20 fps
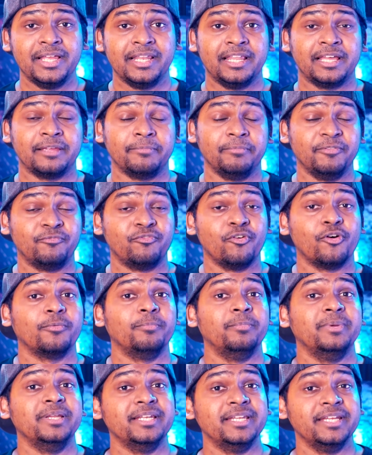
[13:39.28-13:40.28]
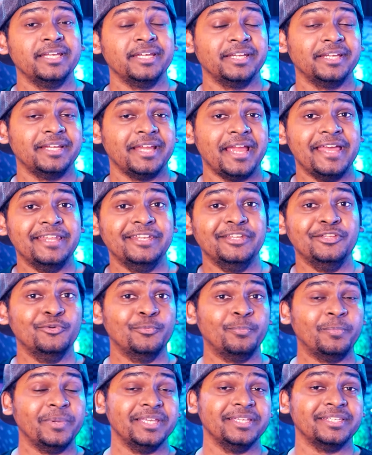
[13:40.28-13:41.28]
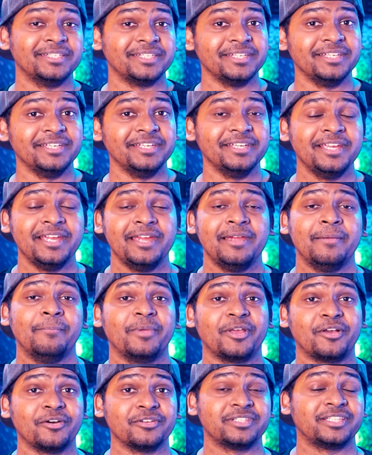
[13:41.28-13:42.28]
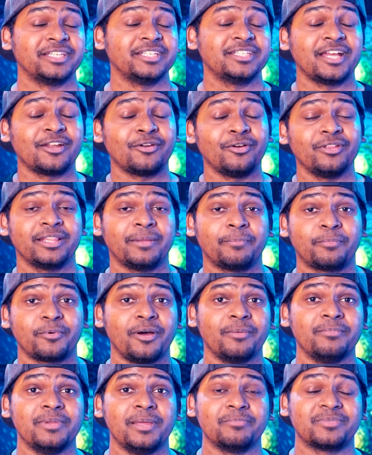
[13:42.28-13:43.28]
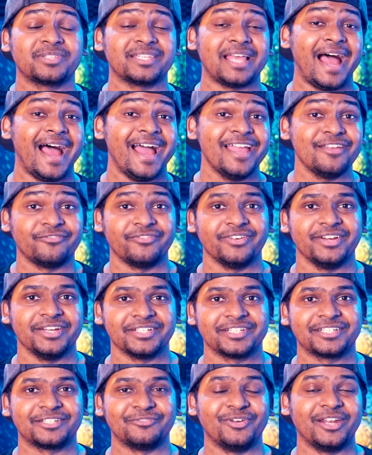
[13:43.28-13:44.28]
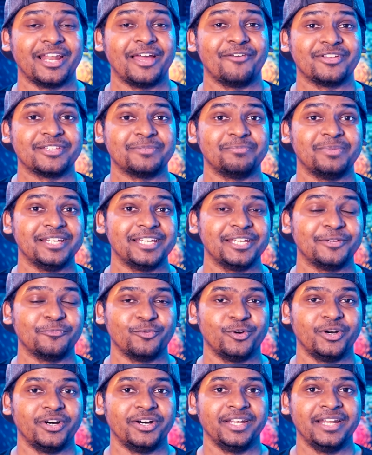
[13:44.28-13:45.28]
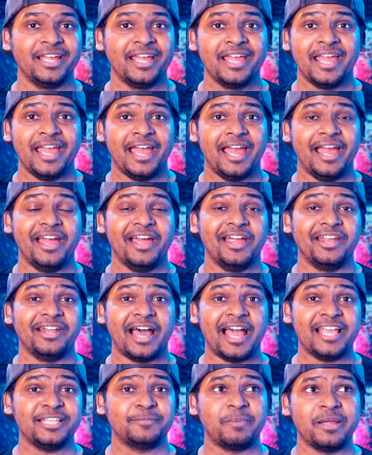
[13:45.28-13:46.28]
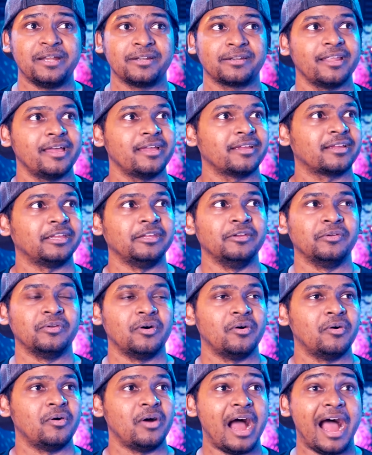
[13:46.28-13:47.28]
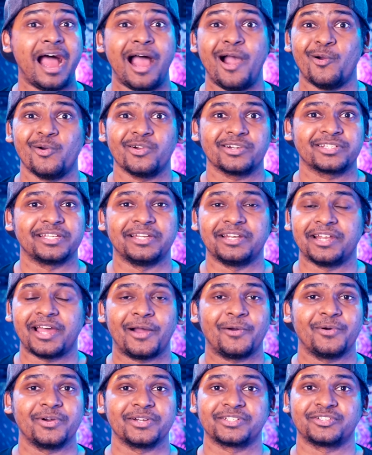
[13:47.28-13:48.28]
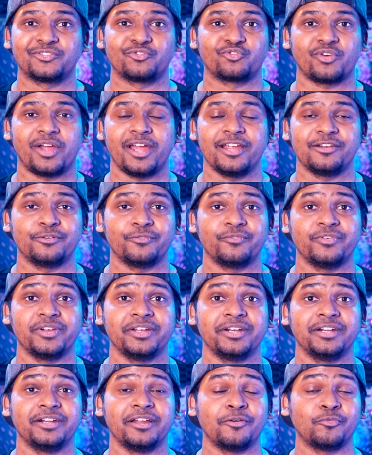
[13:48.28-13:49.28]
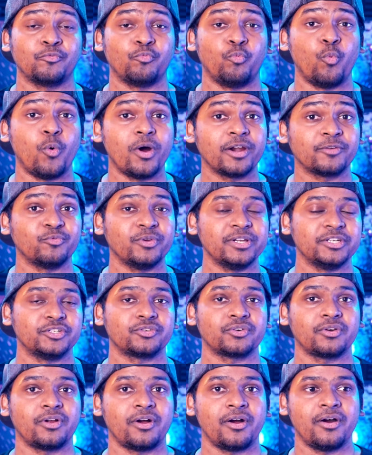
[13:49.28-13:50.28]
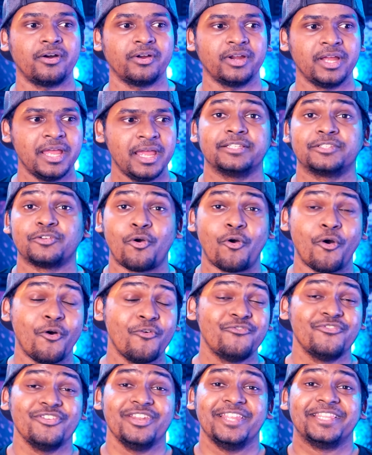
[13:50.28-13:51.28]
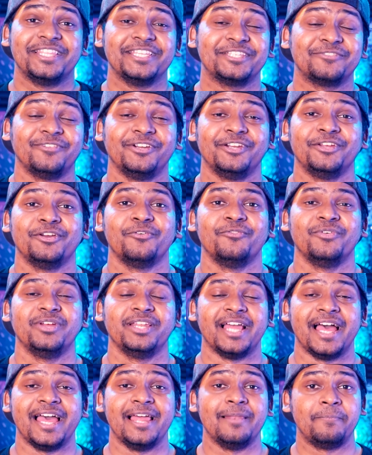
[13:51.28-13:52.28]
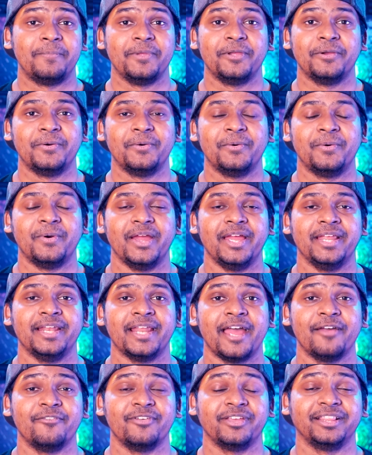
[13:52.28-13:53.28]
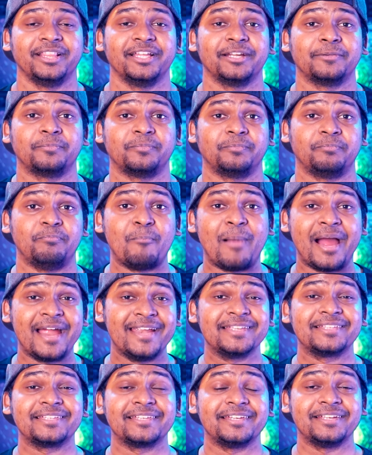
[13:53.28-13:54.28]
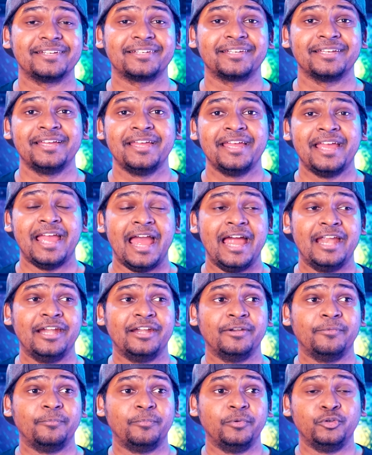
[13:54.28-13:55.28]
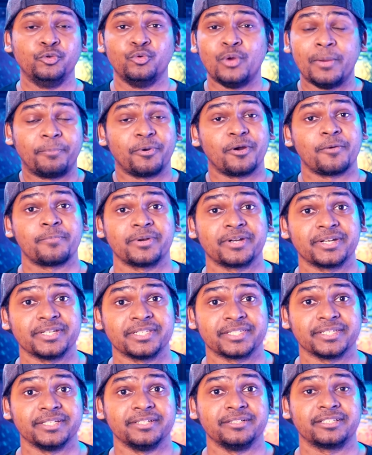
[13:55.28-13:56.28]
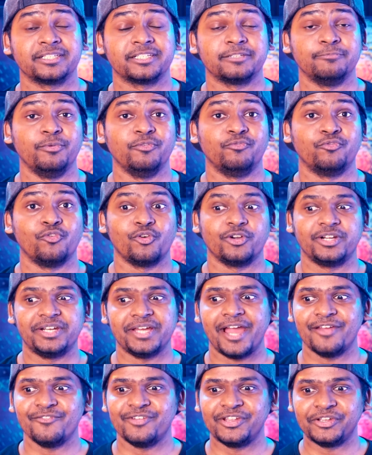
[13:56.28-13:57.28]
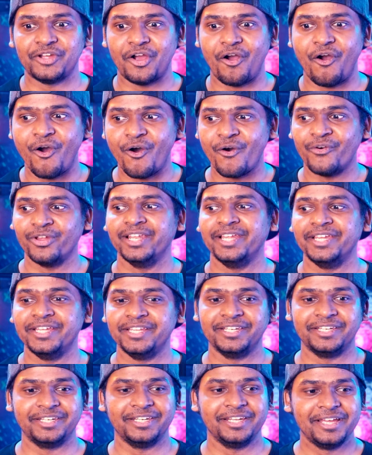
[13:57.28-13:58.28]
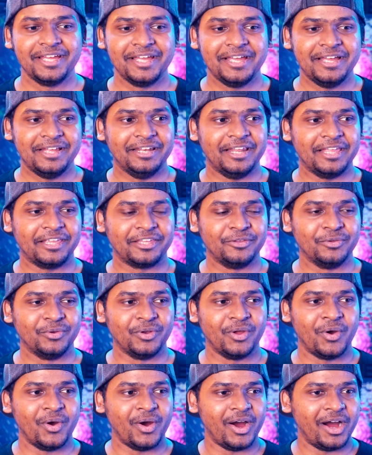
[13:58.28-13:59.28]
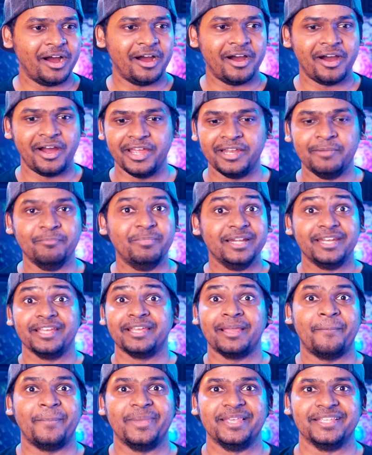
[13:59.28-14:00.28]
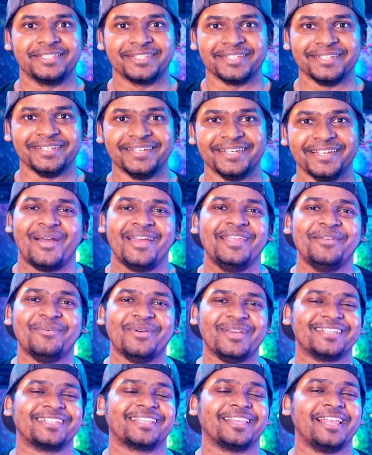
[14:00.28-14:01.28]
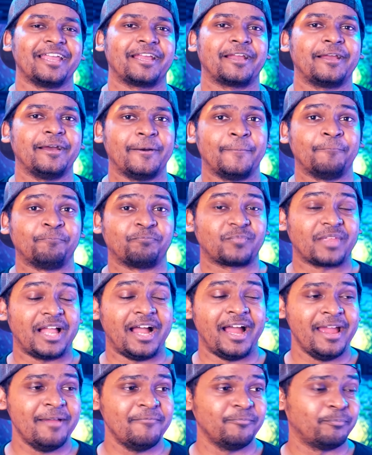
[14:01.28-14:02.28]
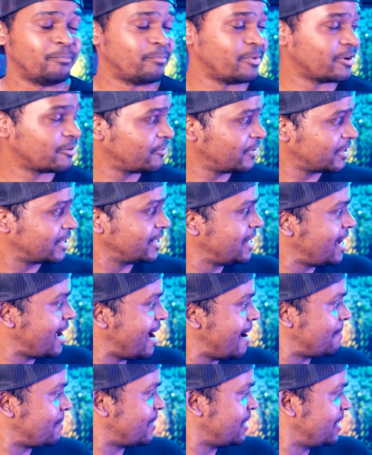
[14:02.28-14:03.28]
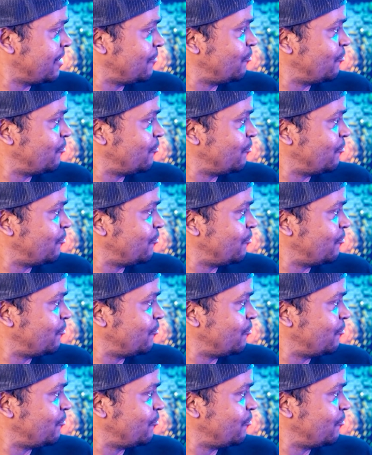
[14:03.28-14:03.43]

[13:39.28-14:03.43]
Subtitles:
like before building a new PC, because these are all the problems I faced when I was building one, and I spent like hours and hours trying to figure it out what went wrong. So hopefully this video will help you in having that mindset and do a proper research before diving all in, like in building a PC. Anyways, like I'm perfectly happy